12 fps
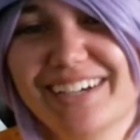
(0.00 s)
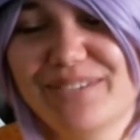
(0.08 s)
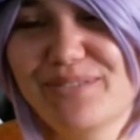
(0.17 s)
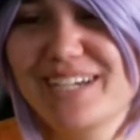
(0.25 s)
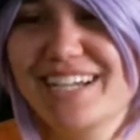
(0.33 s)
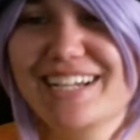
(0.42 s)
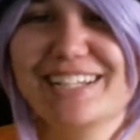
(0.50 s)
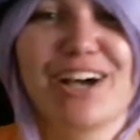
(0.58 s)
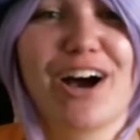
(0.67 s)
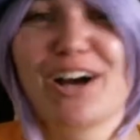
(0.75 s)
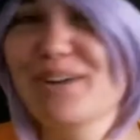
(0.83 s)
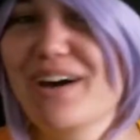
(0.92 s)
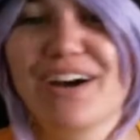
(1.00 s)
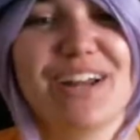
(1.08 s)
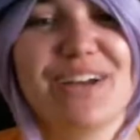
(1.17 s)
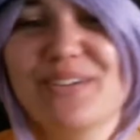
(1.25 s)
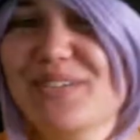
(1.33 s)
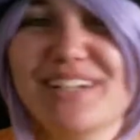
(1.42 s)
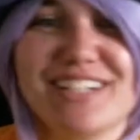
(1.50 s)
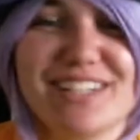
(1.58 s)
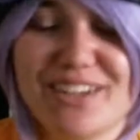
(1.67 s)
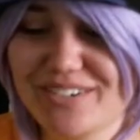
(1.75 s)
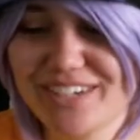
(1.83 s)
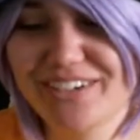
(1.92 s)
we didn't talk about it when we went to
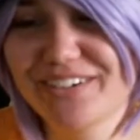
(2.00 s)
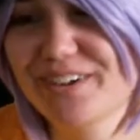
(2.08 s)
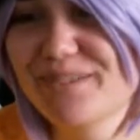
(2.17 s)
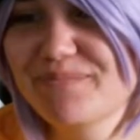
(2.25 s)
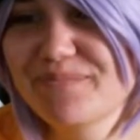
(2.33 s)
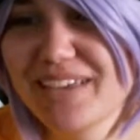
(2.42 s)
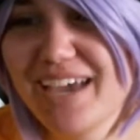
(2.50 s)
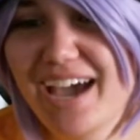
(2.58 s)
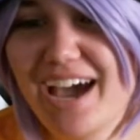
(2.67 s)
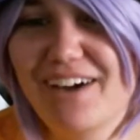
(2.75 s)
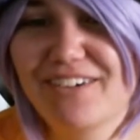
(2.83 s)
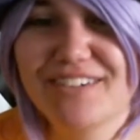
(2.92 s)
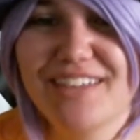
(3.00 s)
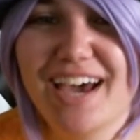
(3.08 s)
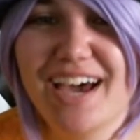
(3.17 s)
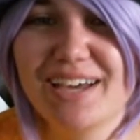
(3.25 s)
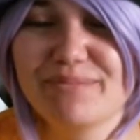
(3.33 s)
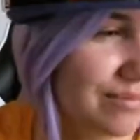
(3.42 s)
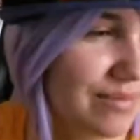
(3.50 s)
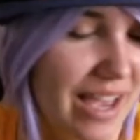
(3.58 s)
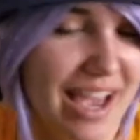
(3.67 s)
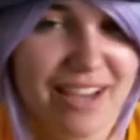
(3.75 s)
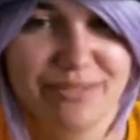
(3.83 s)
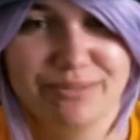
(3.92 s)
the hotel room after that.
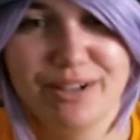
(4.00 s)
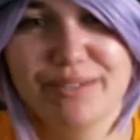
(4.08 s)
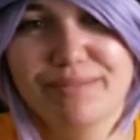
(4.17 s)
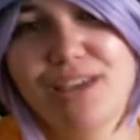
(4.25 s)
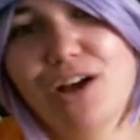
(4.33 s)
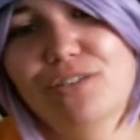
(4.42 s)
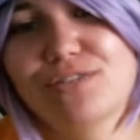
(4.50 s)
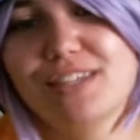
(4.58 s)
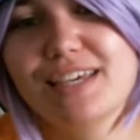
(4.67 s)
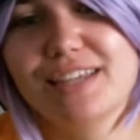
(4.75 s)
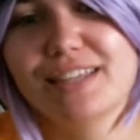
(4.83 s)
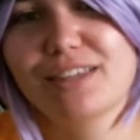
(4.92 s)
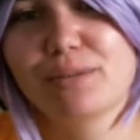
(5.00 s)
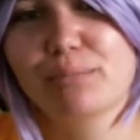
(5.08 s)
Well, y'all have seen the